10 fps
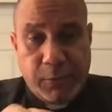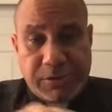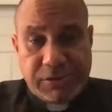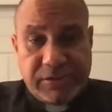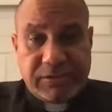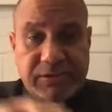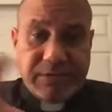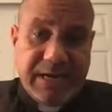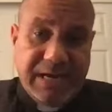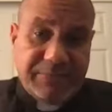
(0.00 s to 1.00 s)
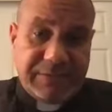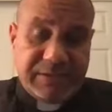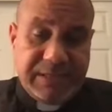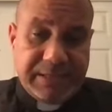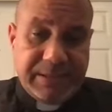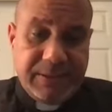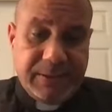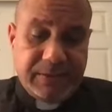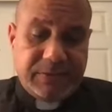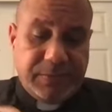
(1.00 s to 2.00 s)
which is ascribed, it's like
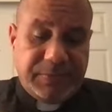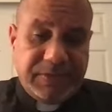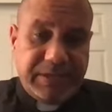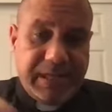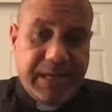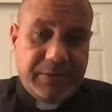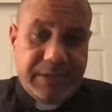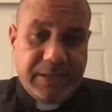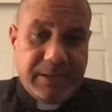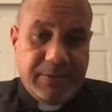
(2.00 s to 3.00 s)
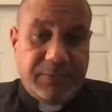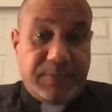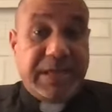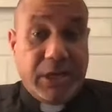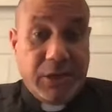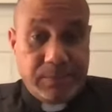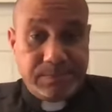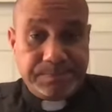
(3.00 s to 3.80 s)
a subsidiary of Pico,